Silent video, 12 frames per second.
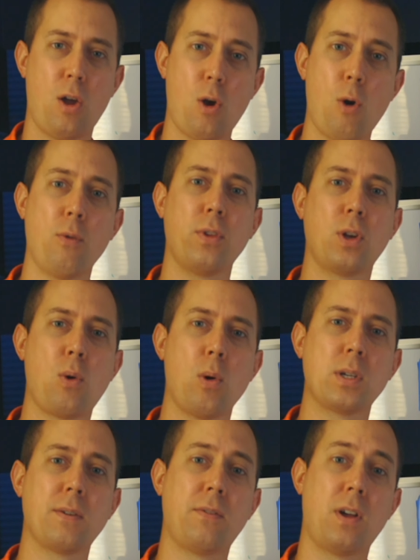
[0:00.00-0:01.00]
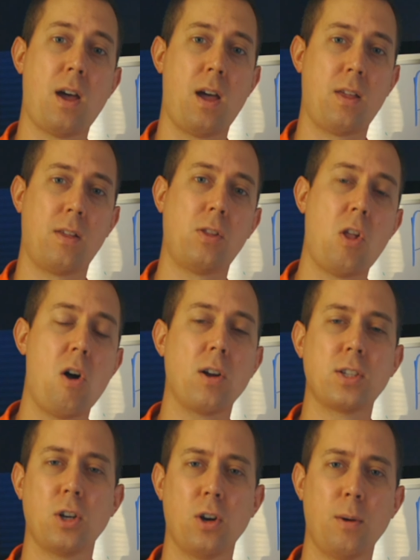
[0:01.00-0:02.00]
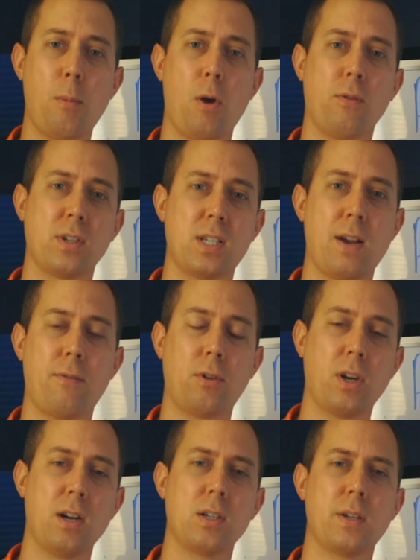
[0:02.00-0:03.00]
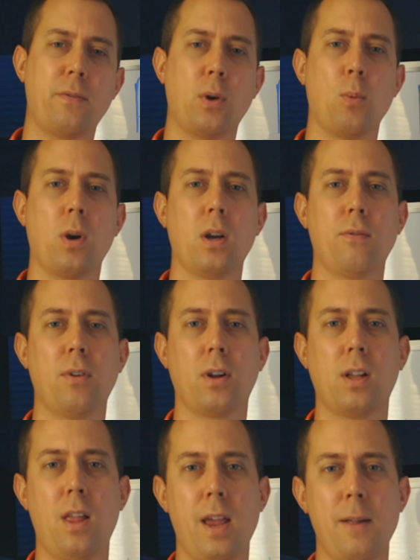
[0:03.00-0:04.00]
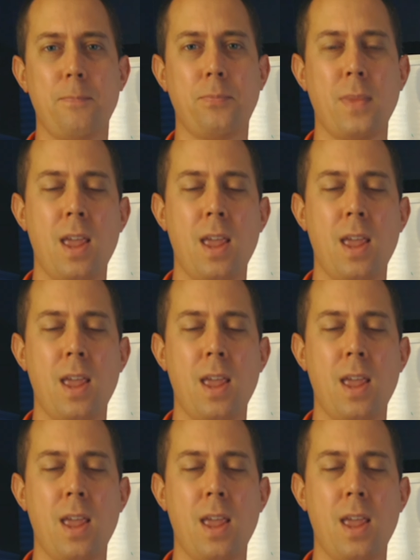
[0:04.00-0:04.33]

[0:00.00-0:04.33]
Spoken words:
over the course of a long term, over several years if you're working for a client,